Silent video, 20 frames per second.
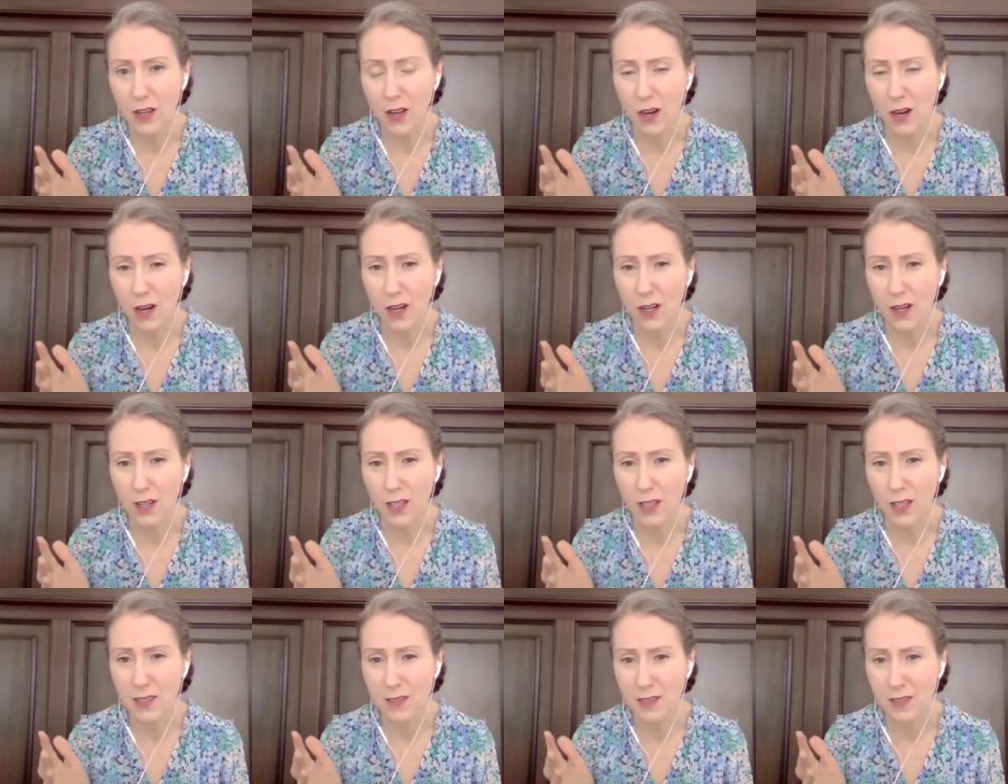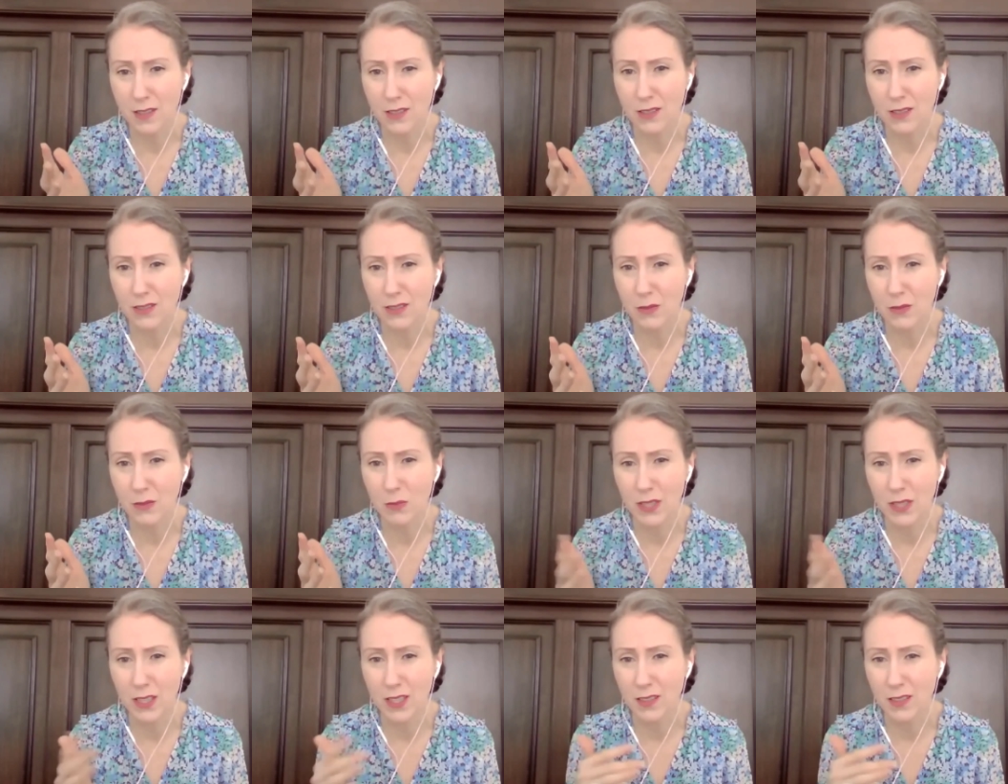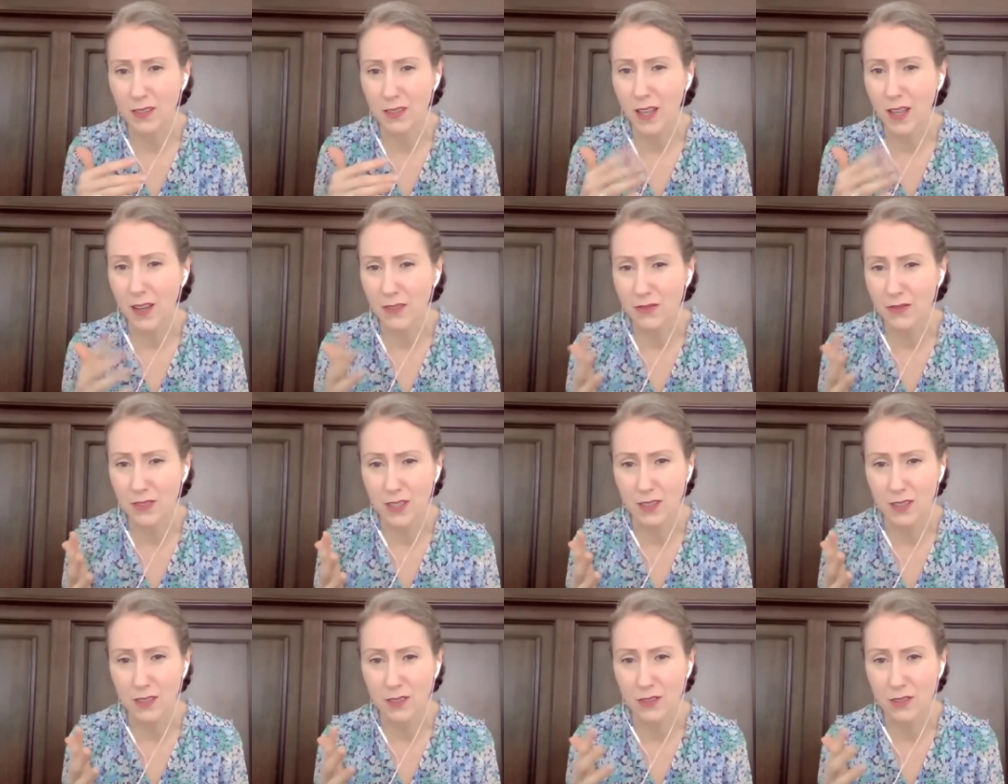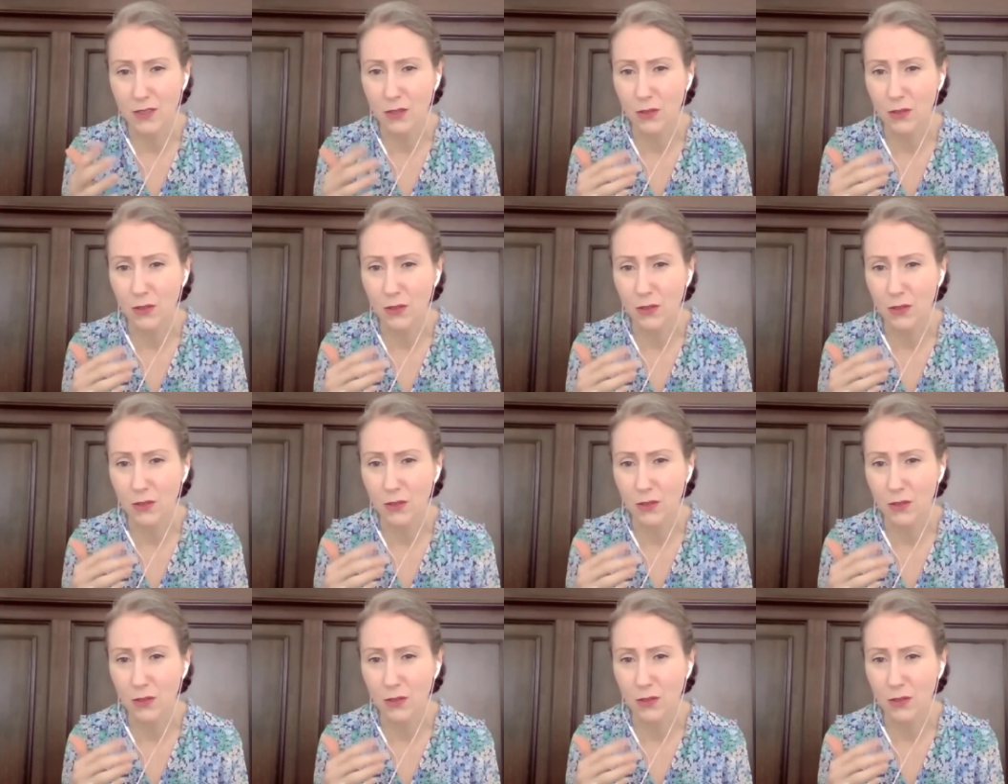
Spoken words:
are considered to be leftist